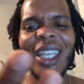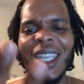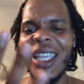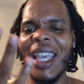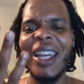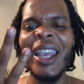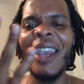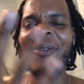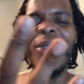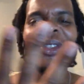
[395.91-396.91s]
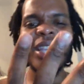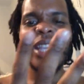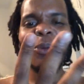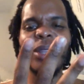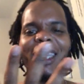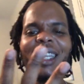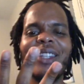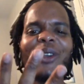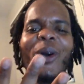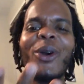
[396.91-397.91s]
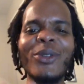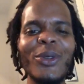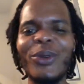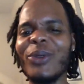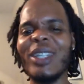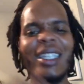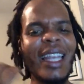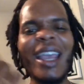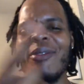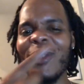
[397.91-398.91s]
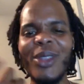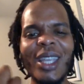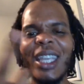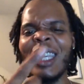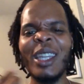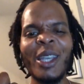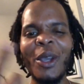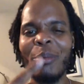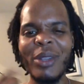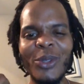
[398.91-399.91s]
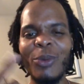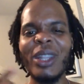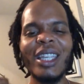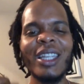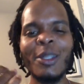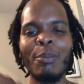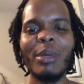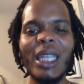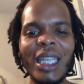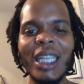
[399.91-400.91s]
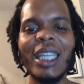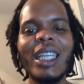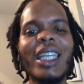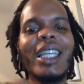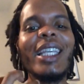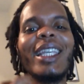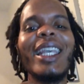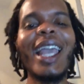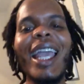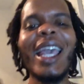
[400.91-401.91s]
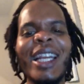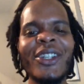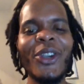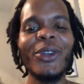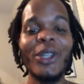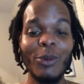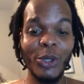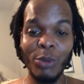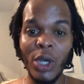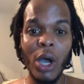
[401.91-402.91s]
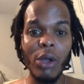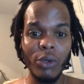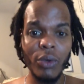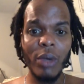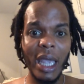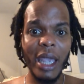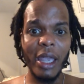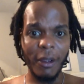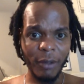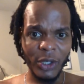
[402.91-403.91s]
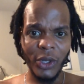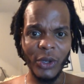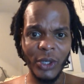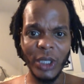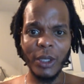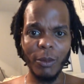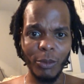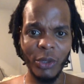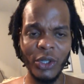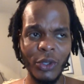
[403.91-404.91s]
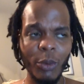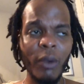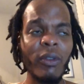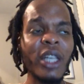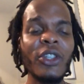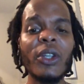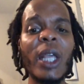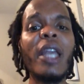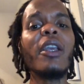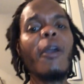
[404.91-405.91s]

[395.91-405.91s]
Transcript: He had everything within his arsenal, just everything encompassed within his being he had internally, which we all do have internally, which is a reflection of that.